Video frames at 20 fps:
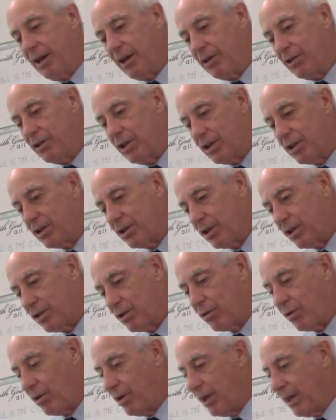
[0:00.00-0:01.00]
just
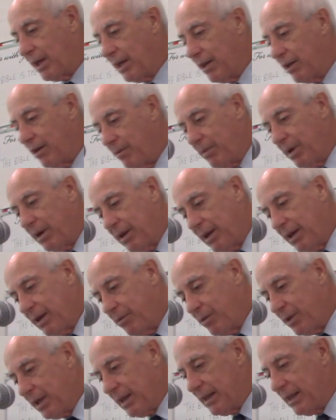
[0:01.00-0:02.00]
shortly here, but
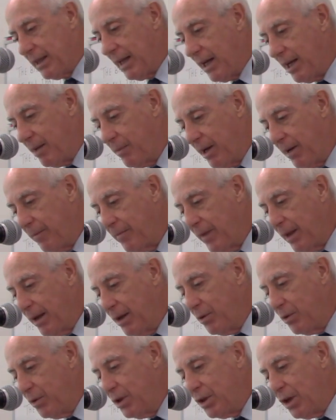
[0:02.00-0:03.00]
we'll get to that in a minute.
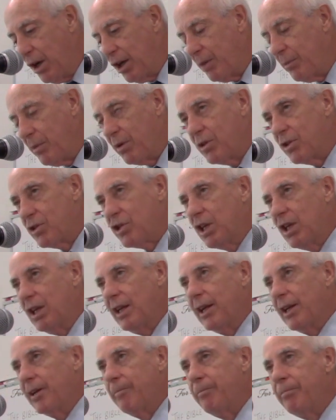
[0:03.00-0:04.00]
We're going to talk about
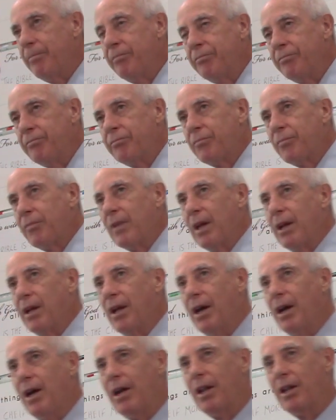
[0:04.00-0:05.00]
sealing.
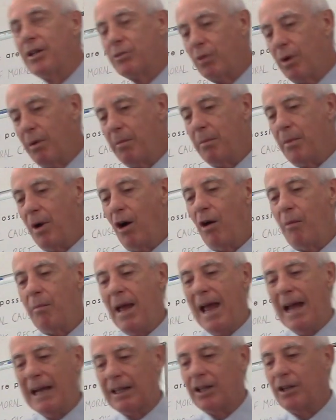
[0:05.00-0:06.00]
That's what all
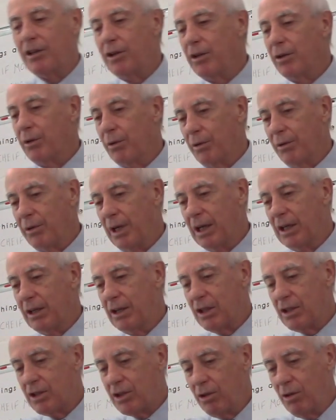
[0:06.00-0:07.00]
man can do. You can
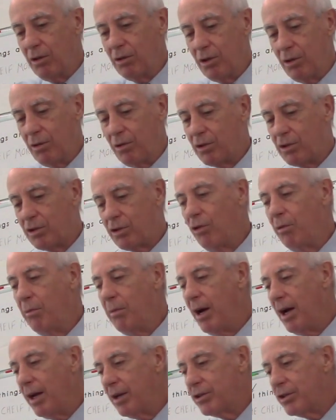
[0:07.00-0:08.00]
just do so
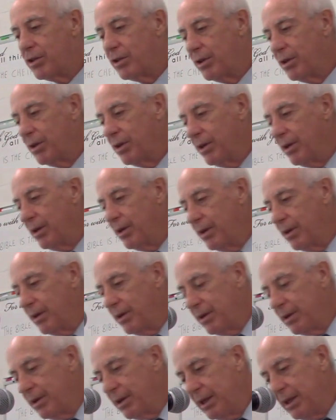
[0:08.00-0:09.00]
much.
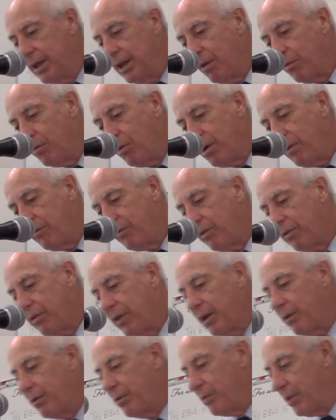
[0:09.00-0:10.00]
Isn't it a wonderful
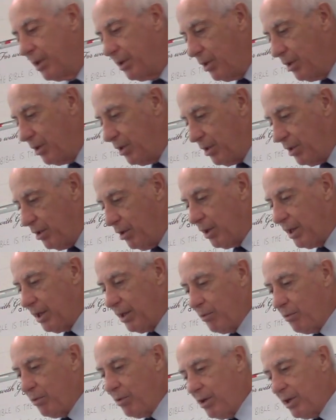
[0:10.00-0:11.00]
thing when we look at
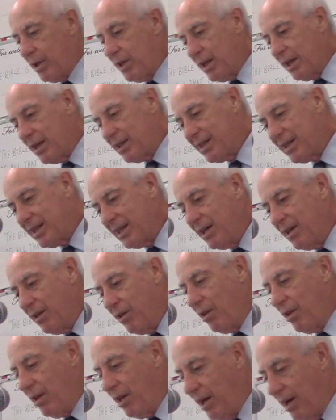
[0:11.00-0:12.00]
the word
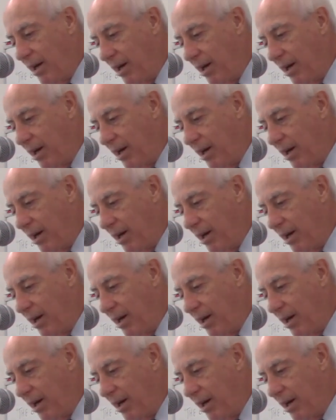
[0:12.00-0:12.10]
seal?